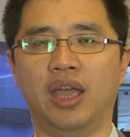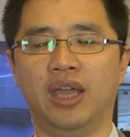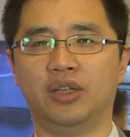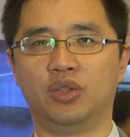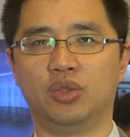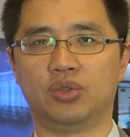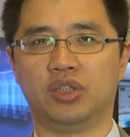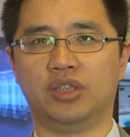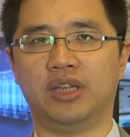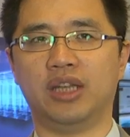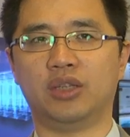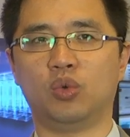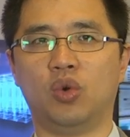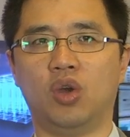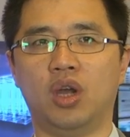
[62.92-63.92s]
and use the
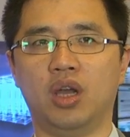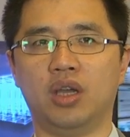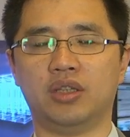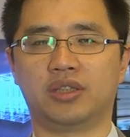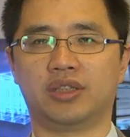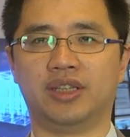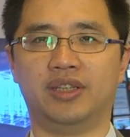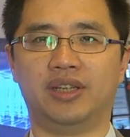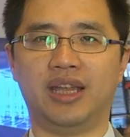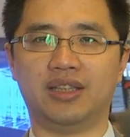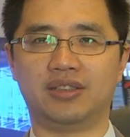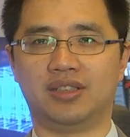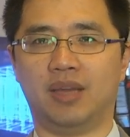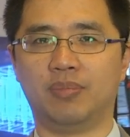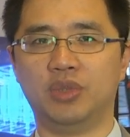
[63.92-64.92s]
network,
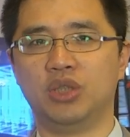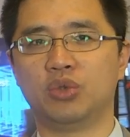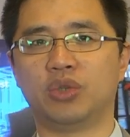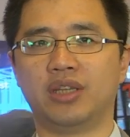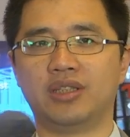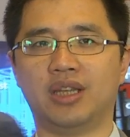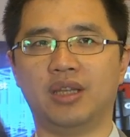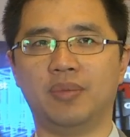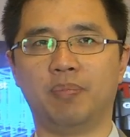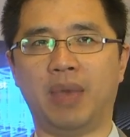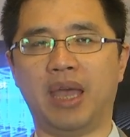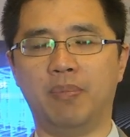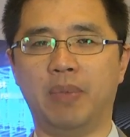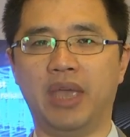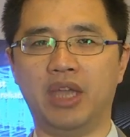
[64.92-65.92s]
connect them each other
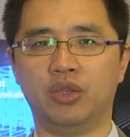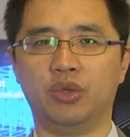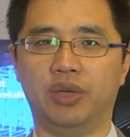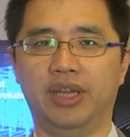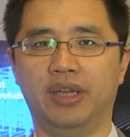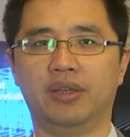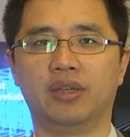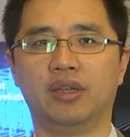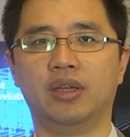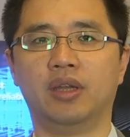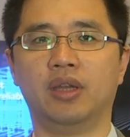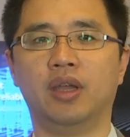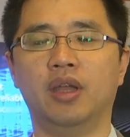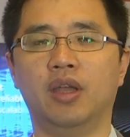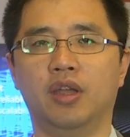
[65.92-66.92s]
by manually.
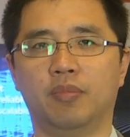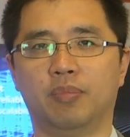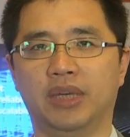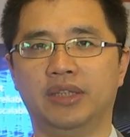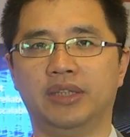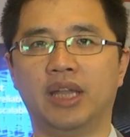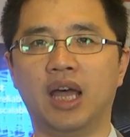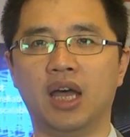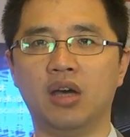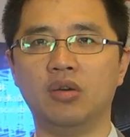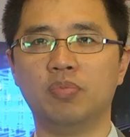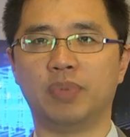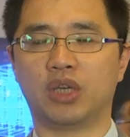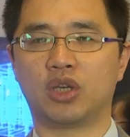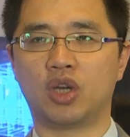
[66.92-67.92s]
But now,
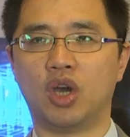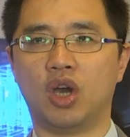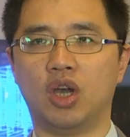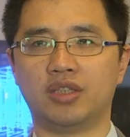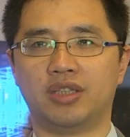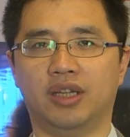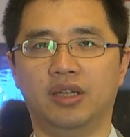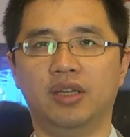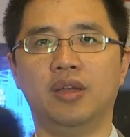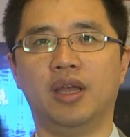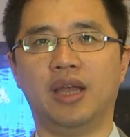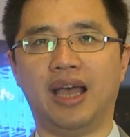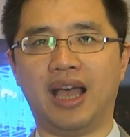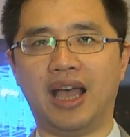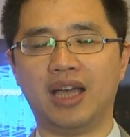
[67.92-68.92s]
because the
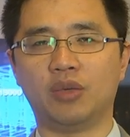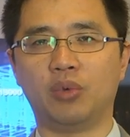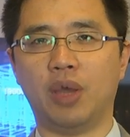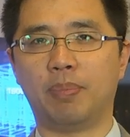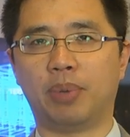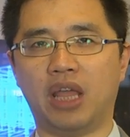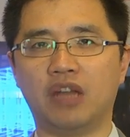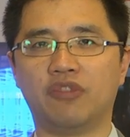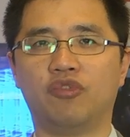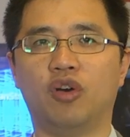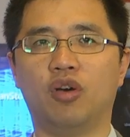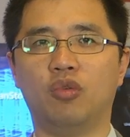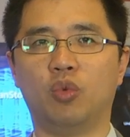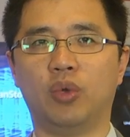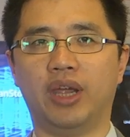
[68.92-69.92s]
hardware
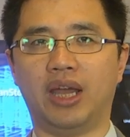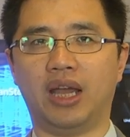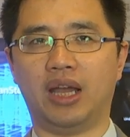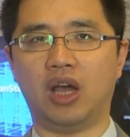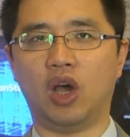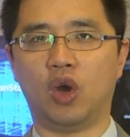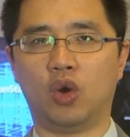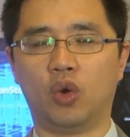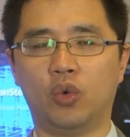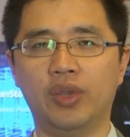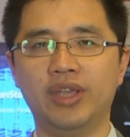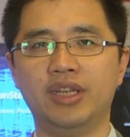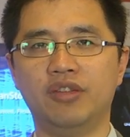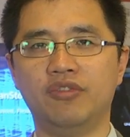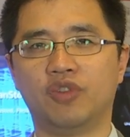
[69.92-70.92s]
platform we are
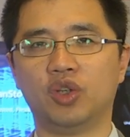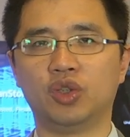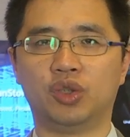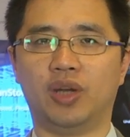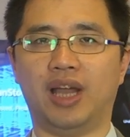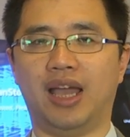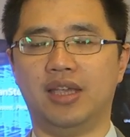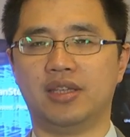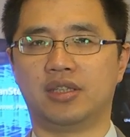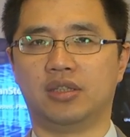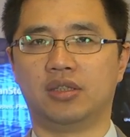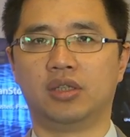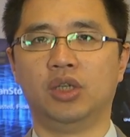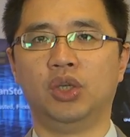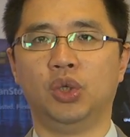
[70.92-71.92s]
already virtualized,
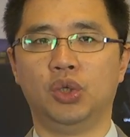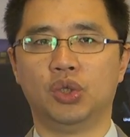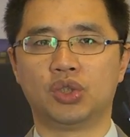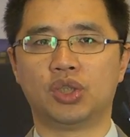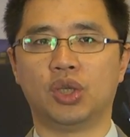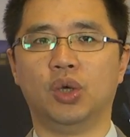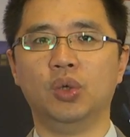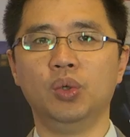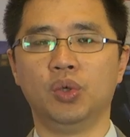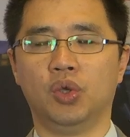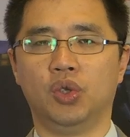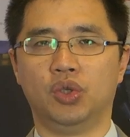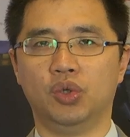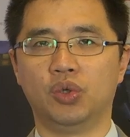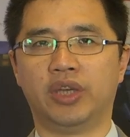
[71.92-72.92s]
so
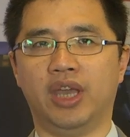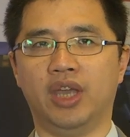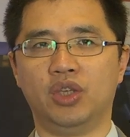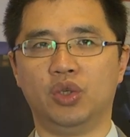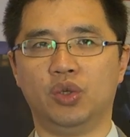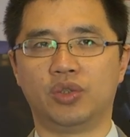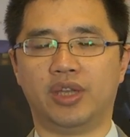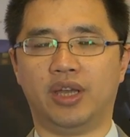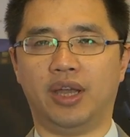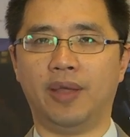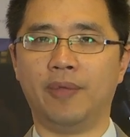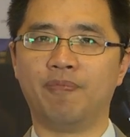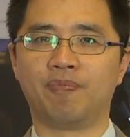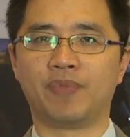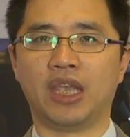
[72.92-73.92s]
you can use
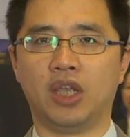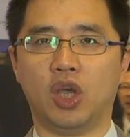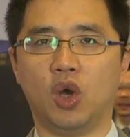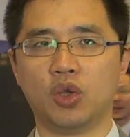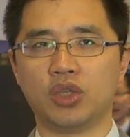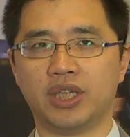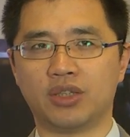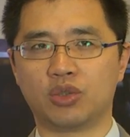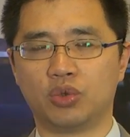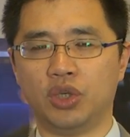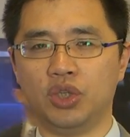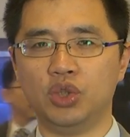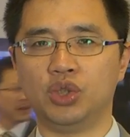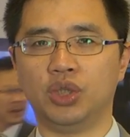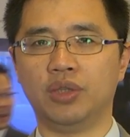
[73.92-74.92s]

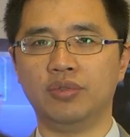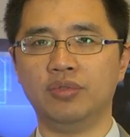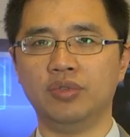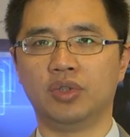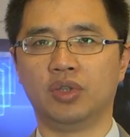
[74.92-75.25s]
orchestration